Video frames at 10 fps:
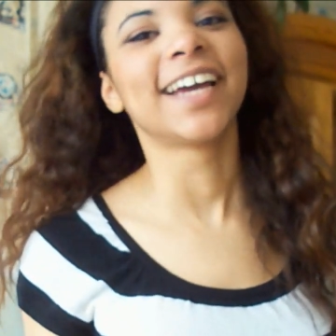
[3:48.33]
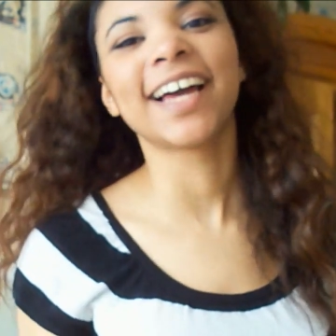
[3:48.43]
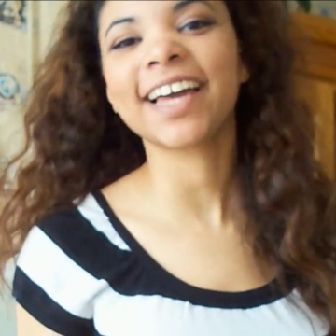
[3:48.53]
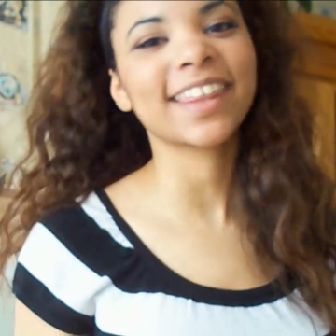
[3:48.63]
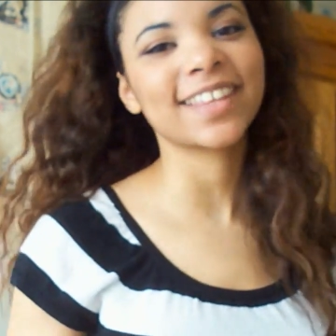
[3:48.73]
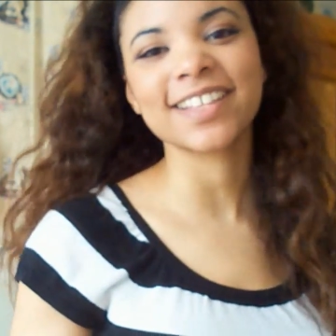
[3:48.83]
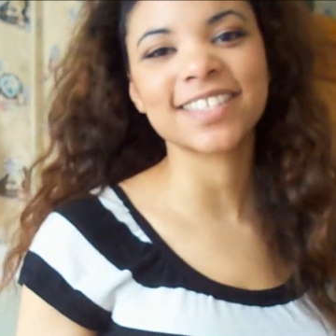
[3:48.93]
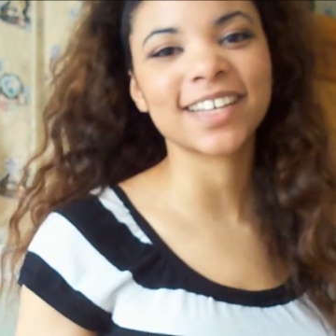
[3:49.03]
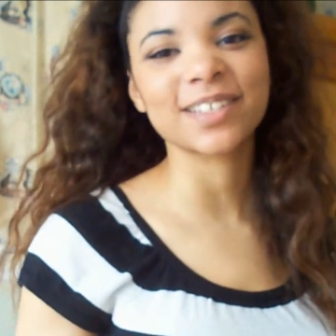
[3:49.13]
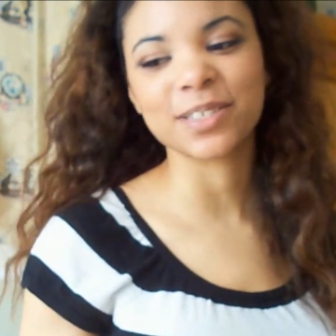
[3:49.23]
I cannot
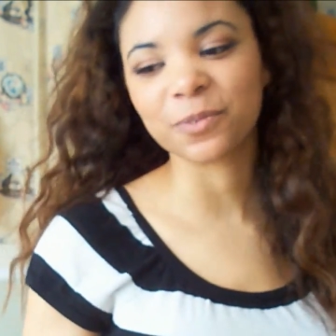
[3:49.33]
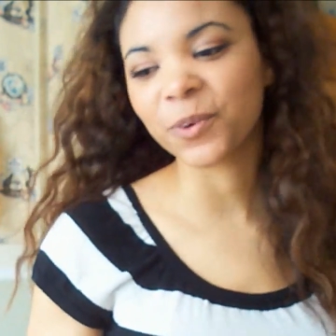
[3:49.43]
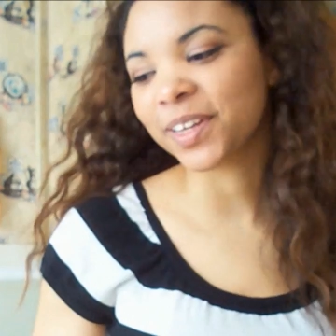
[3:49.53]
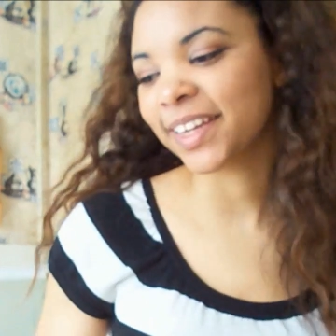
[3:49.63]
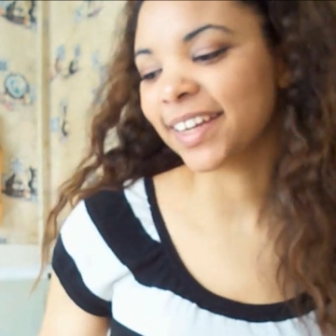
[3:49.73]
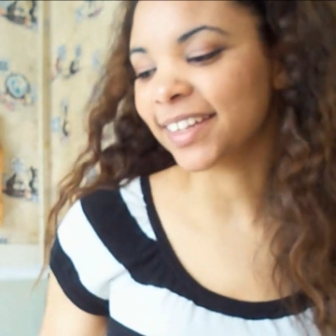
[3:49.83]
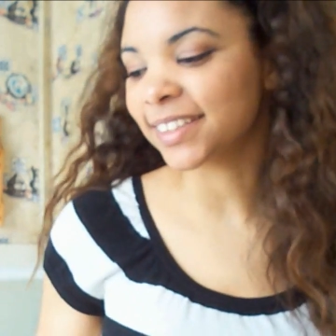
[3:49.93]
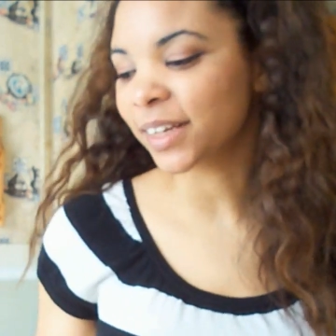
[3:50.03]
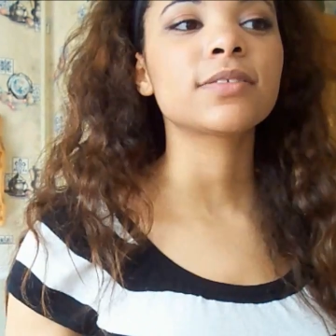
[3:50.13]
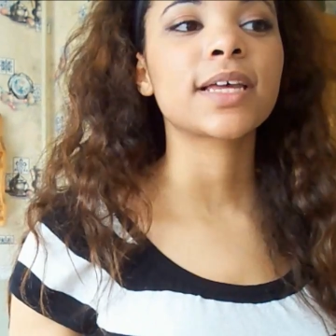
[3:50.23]
say this word in English.
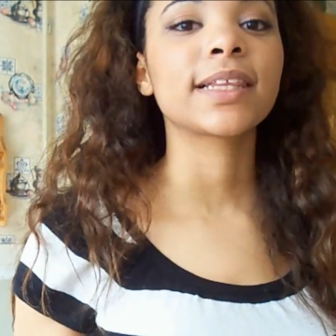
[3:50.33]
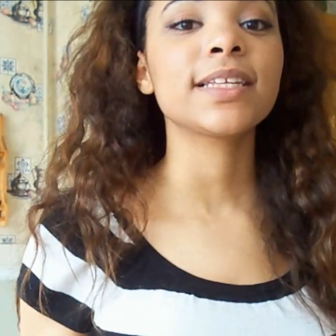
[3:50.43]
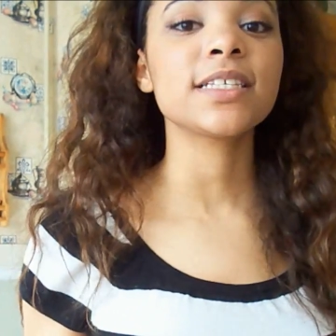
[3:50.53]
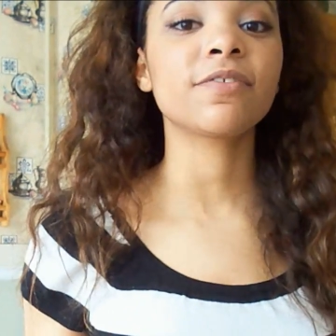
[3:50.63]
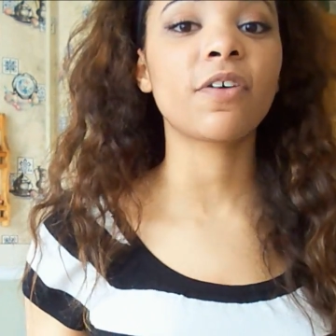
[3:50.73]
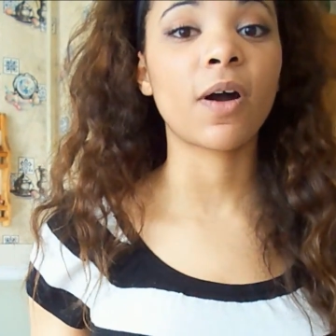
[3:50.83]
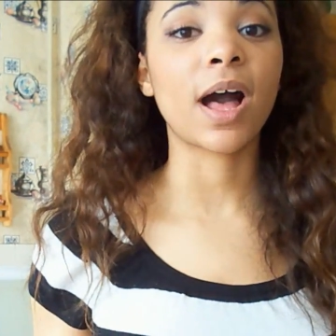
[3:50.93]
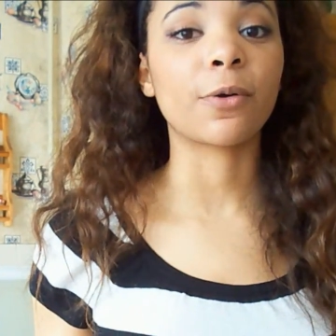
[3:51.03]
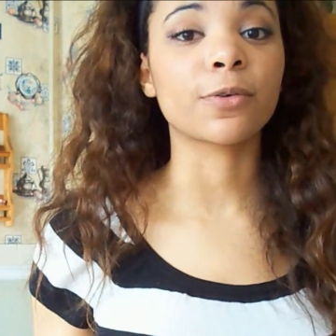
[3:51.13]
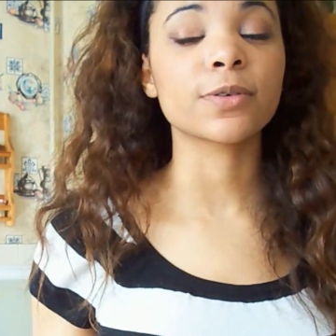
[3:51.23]
It's at least 4
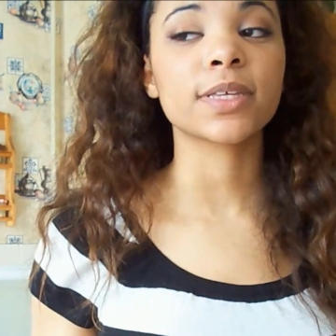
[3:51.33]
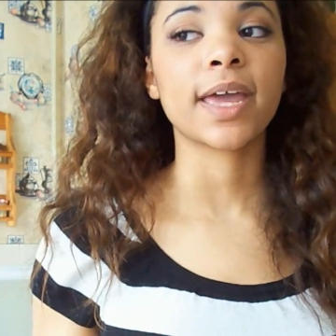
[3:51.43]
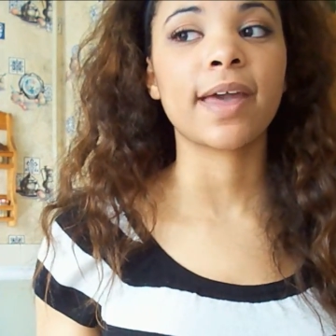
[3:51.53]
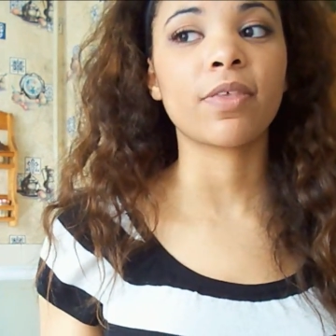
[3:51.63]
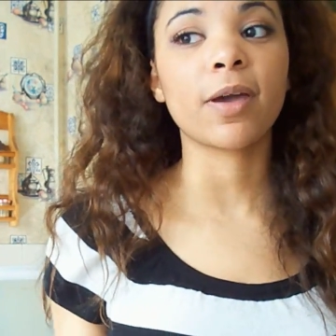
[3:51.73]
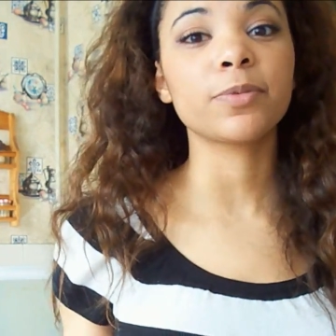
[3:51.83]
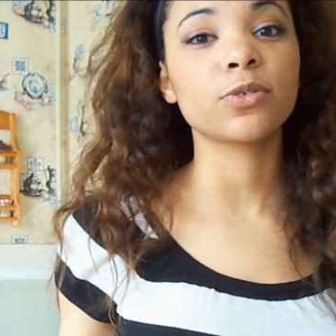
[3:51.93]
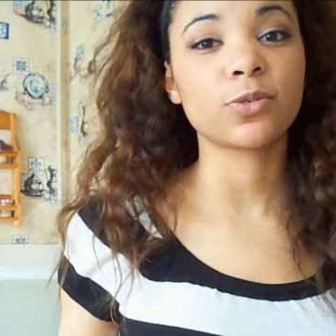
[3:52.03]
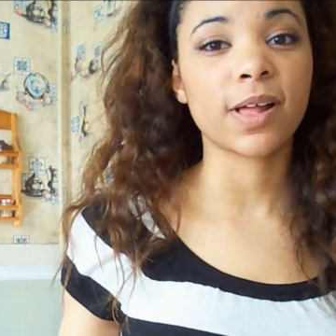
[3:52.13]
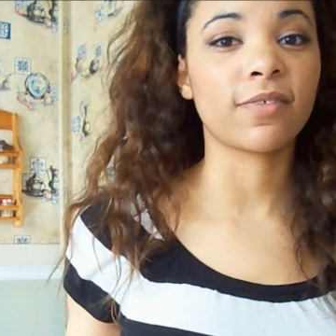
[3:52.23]
hours and up to
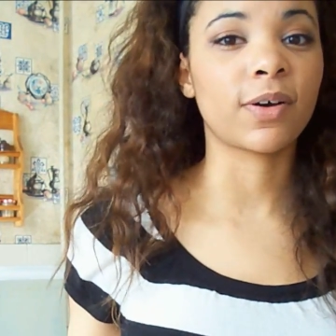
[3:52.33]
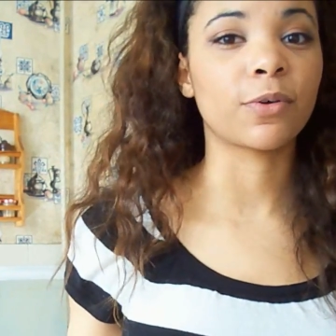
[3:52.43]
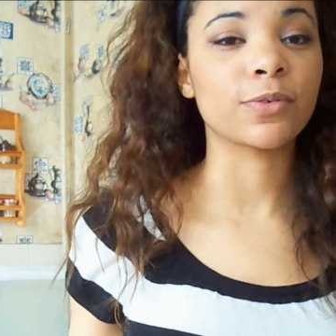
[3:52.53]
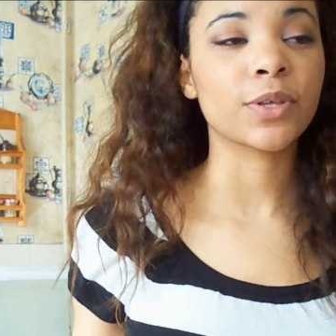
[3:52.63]
12 hours.